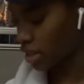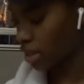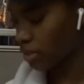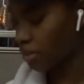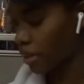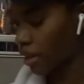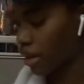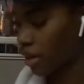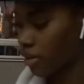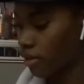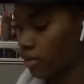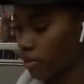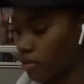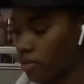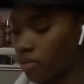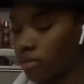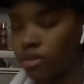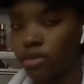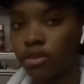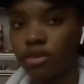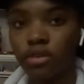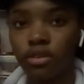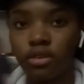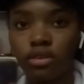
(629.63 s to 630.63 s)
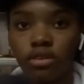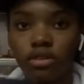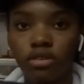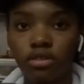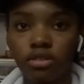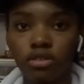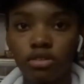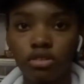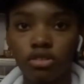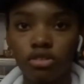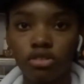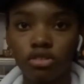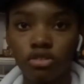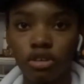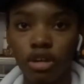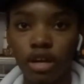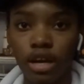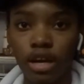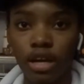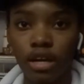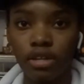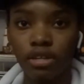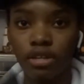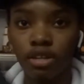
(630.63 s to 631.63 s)
and a pair of
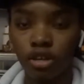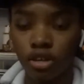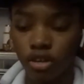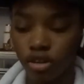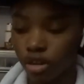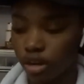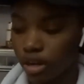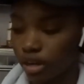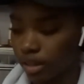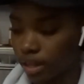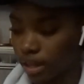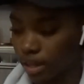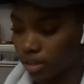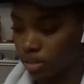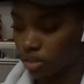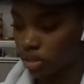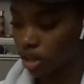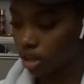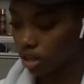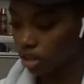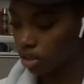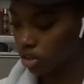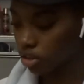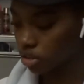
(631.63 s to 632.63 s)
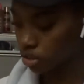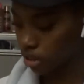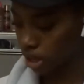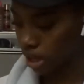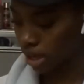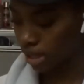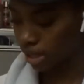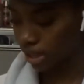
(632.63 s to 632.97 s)
dark gray